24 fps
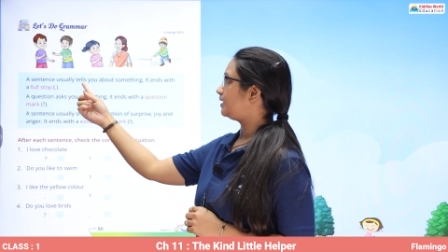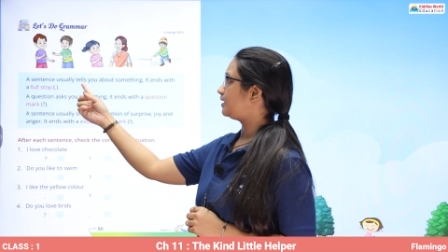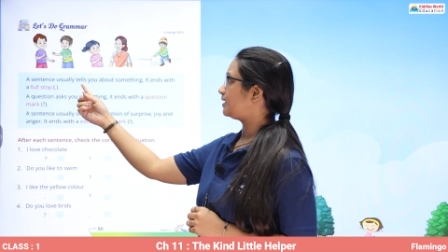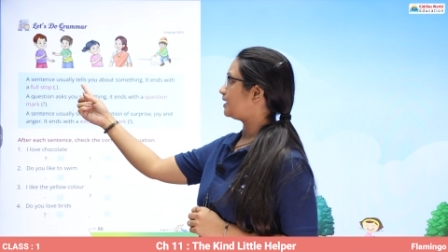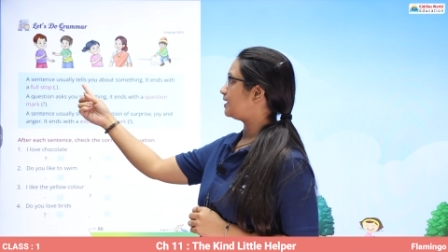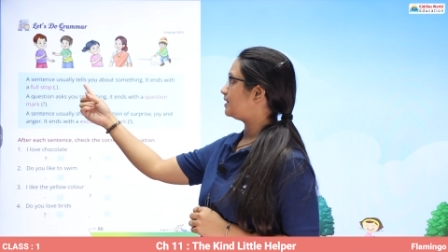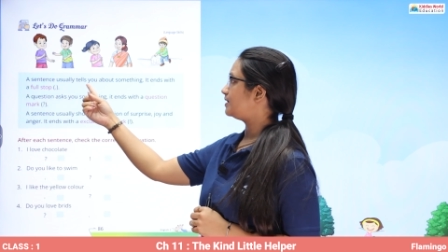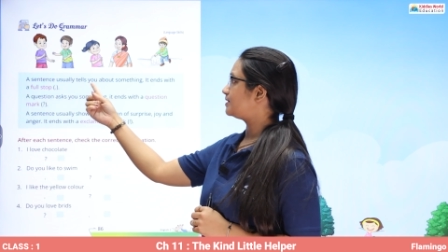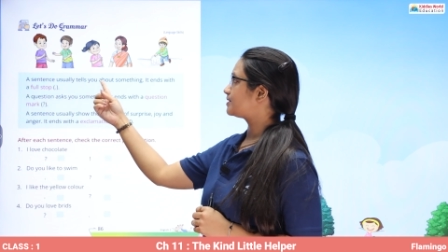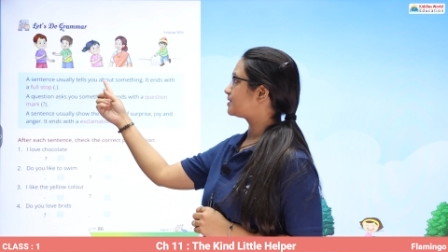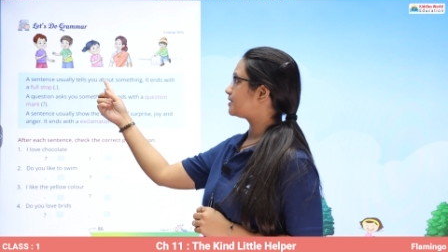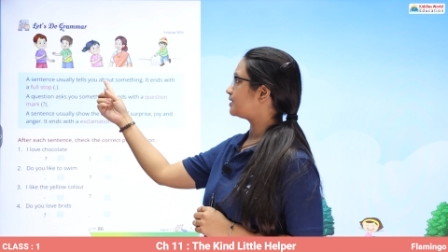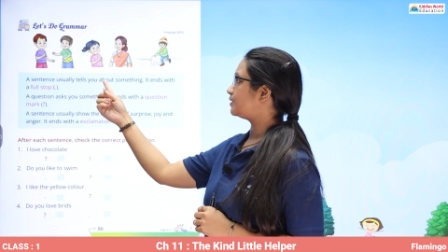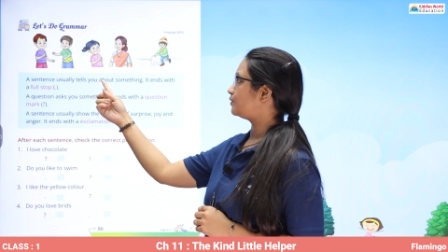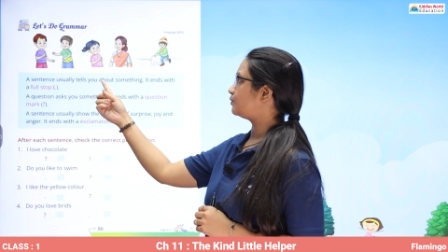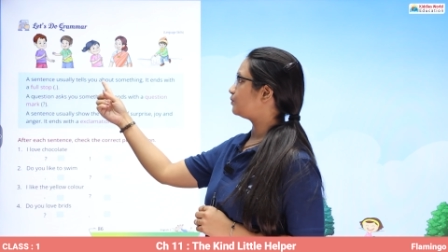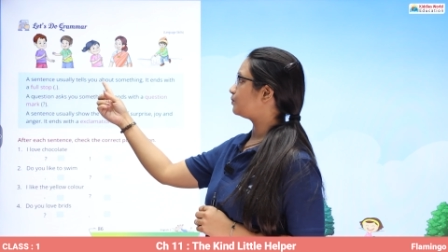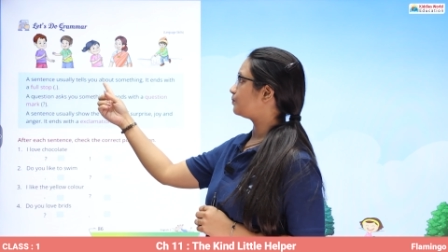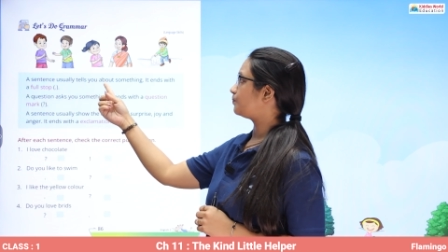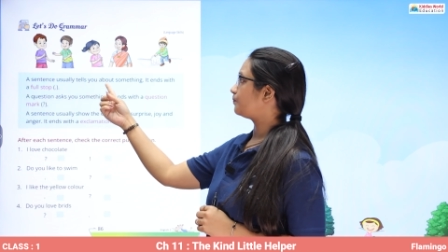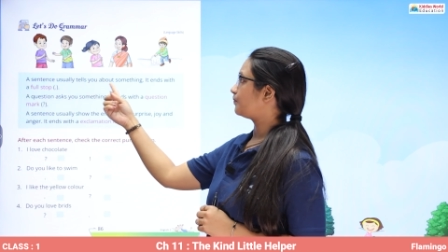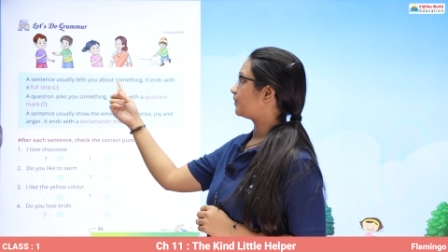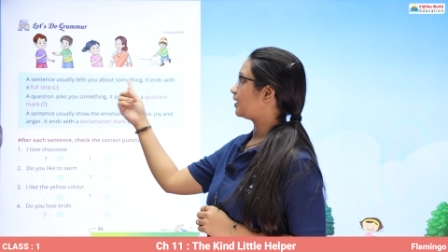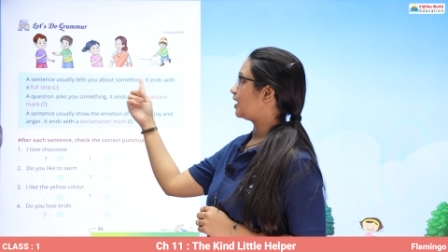tells
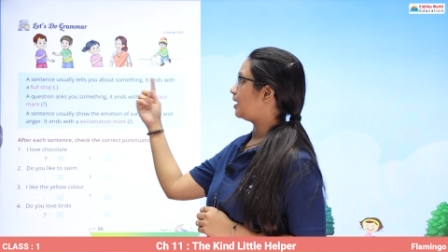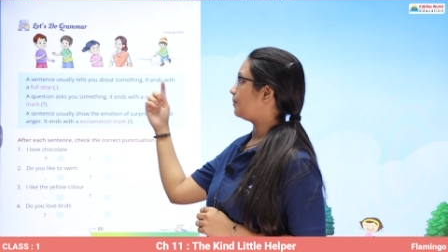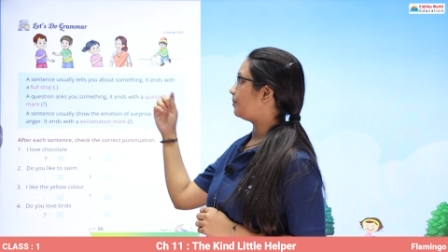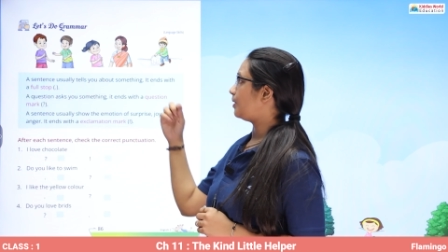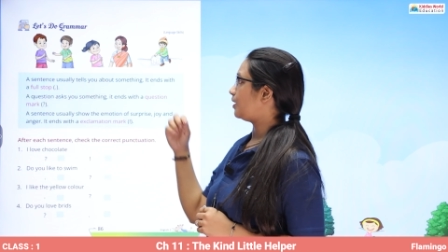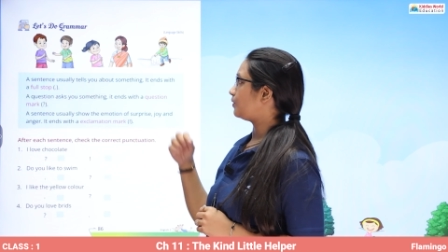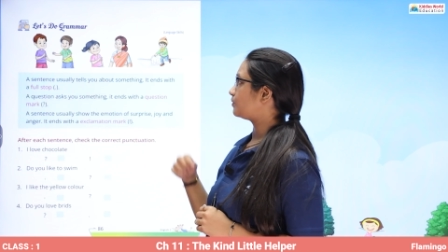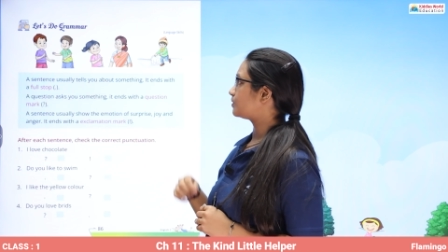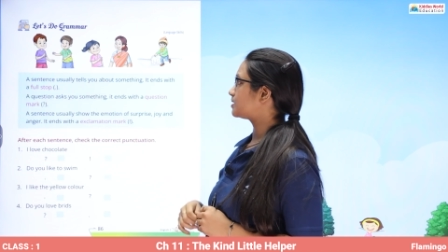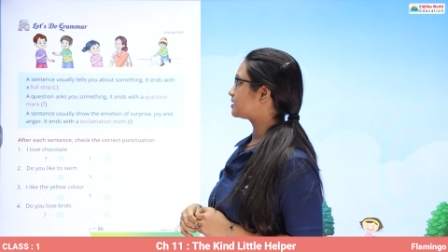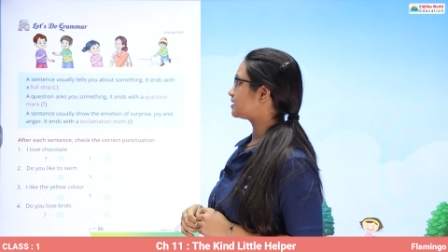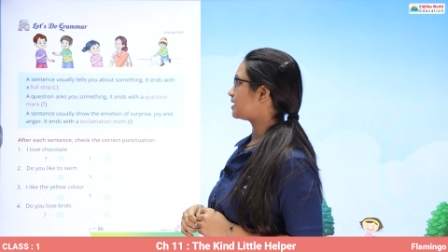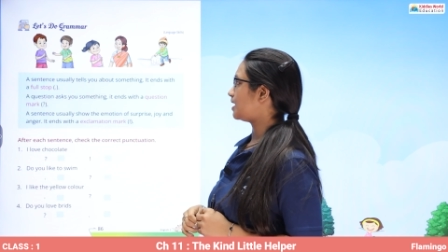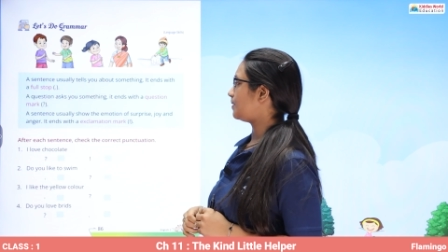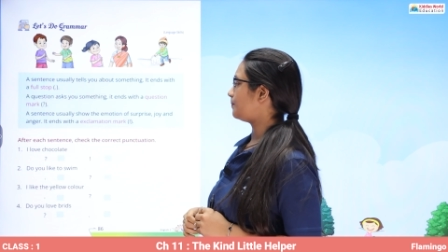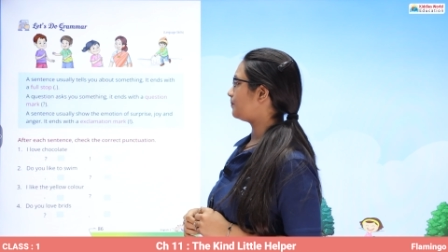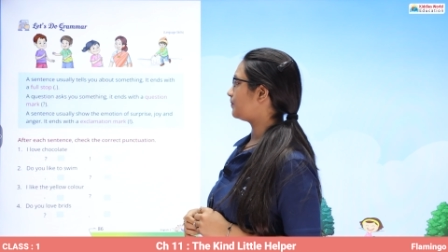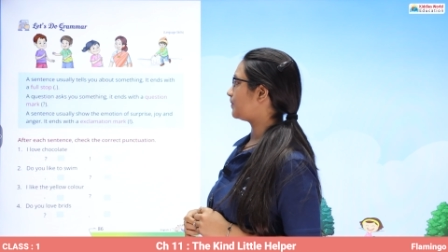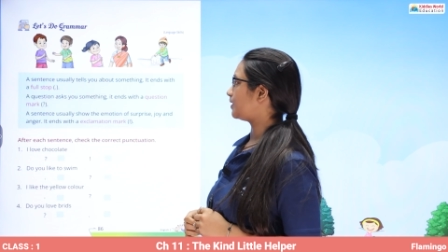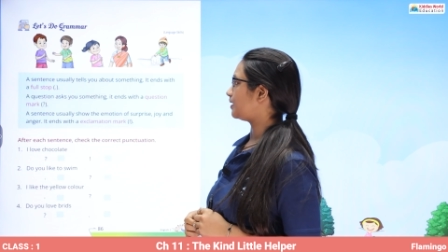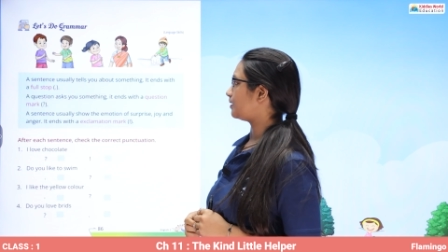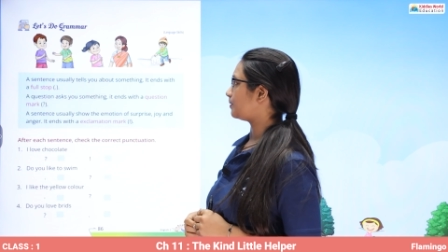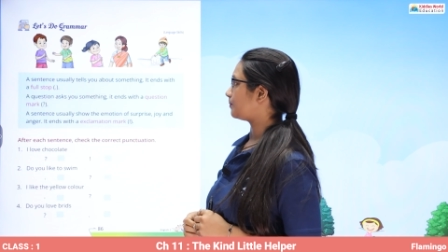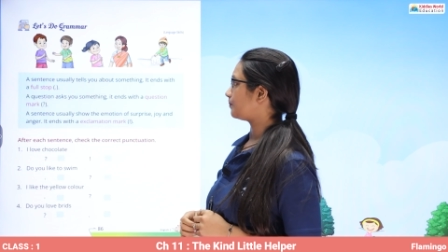you about
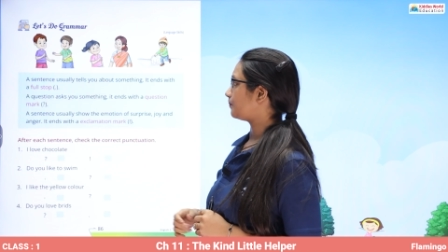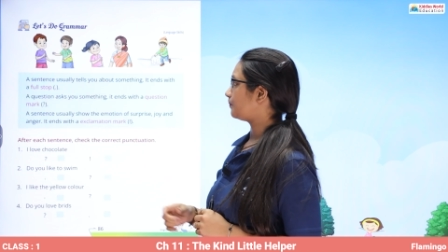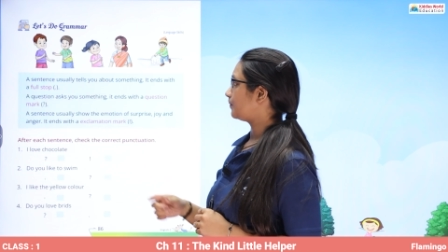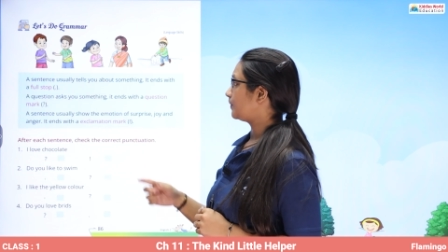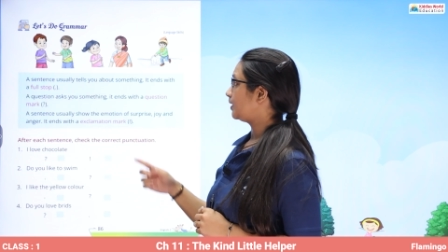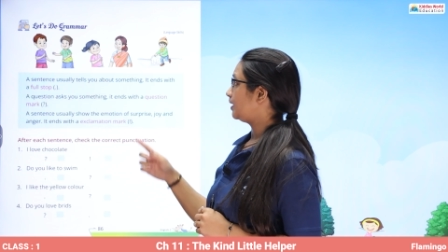something.